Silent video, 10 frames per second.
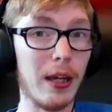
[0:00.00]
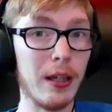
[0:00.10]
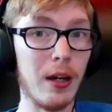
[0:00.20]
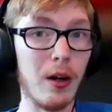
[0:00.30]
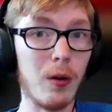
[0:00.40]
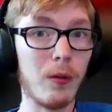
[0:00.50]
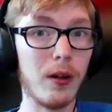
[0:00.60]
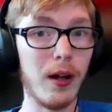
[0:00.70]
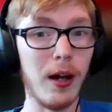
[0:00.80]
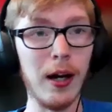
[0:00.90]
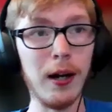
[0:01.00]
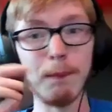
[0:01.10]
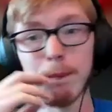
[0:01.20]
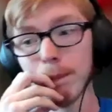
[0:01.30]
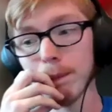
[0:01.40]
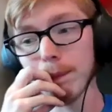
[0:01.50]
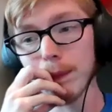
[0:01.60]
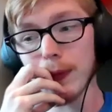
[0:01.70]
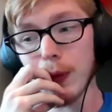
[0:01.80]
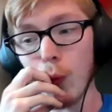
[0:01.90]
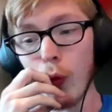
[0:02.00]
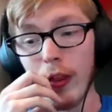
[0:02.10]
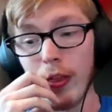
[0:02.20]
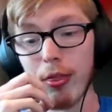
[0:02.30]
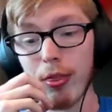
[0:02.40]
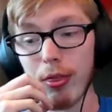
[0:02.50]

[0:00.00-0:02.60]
you know, um, with,